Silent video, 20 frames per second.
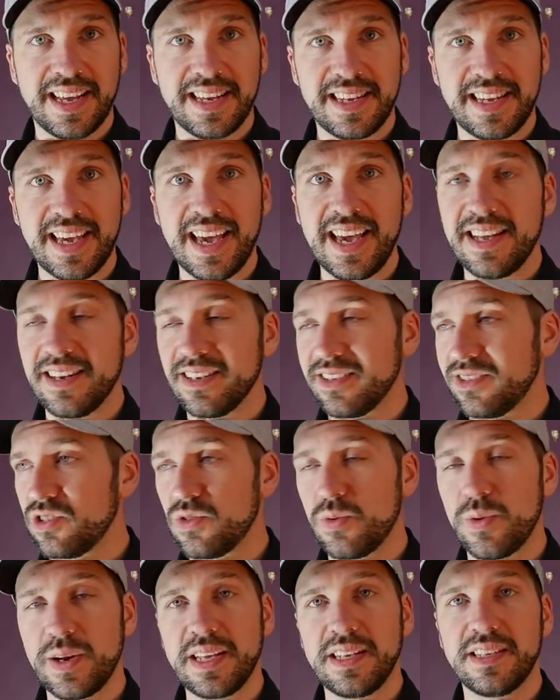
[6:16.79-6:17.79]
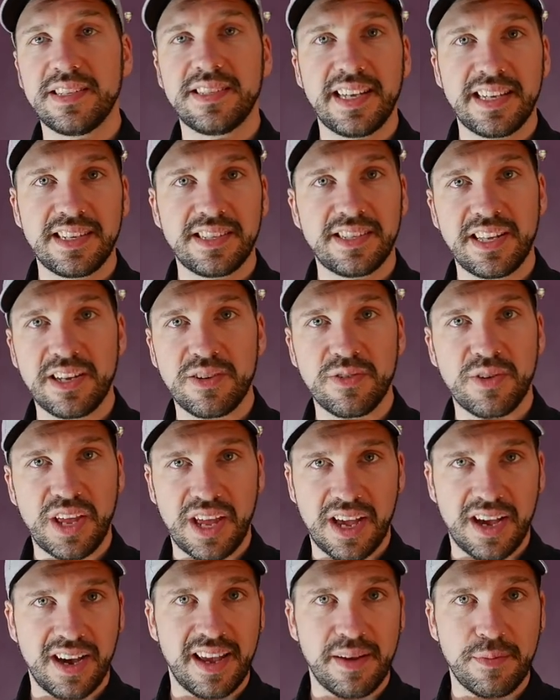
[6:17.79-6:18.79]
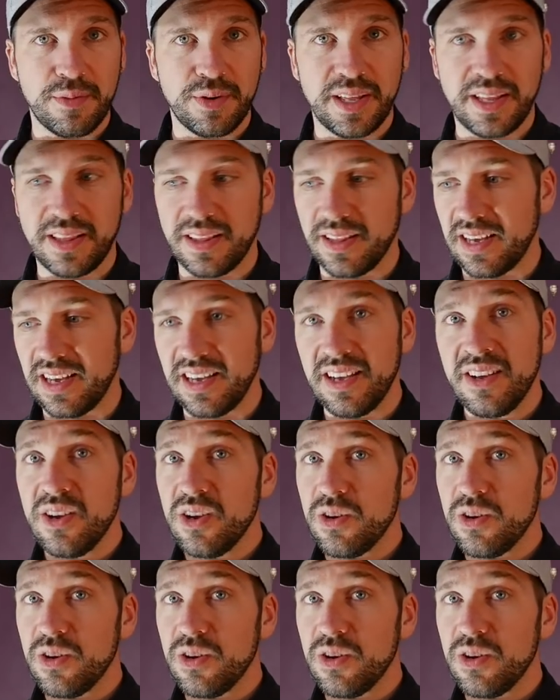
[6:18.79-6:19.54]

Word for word: getting a 26 degree hybrid in there